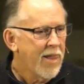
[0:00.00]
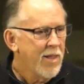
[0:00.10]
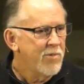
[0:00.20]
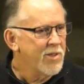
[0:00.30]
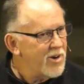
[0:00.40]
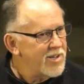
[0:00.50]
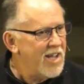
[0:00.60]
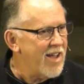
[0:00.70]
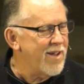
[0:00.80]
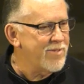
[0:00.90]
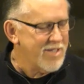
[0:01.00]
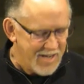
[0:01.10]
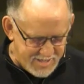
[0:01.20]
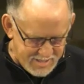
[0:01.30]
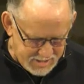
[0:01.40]
But there are times, and
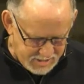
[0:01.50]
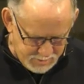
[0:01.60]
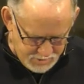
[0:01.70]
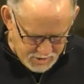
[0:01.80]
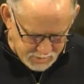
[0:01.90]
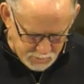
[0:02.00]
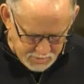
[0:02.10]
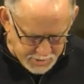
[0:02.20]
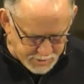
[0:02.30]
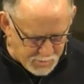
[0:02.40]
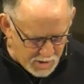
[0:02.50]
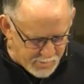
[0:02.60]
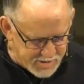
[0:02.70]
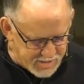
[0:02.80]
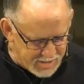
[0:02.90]
I just experienced one of those
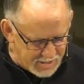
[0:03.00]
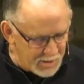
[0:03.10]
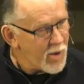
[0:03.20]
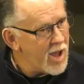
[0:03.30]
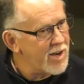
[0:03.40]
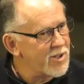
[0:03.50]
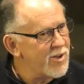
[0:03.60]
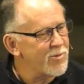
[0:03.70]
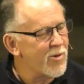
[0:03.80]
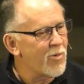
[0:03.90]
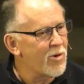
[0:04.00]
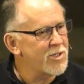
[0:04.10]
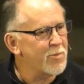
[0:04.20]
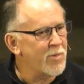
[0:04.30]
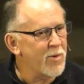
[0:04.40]
moments just a little while ago as we were
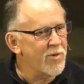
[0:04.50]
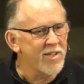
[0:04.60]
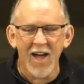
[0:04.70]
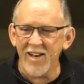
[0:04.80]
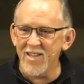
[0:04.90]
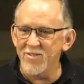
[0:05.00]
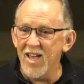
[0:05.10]
worshiping, when God gives